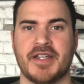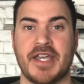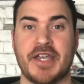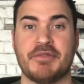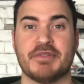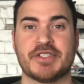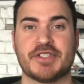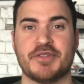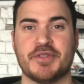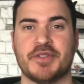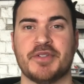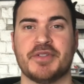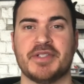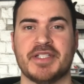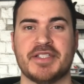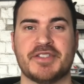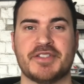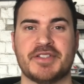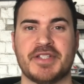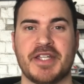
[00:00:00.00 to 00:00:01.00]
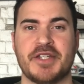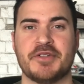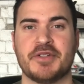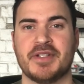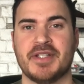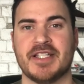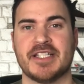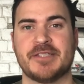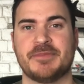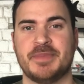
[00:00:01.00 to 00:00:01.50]
Hey, what's going on? It's Daniel
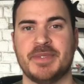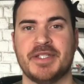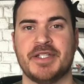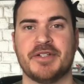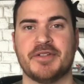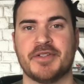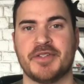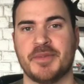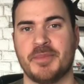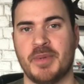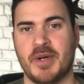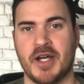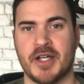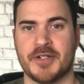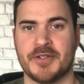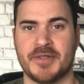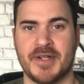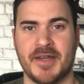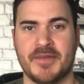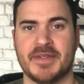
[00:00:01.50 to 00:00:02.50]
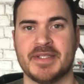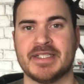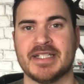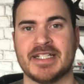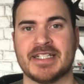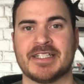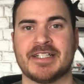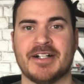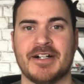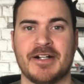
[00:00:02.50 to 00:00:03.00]
Gillespie here with
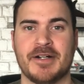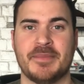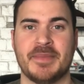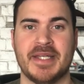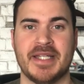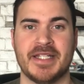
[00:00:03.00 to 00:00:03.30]
UponArriving.com,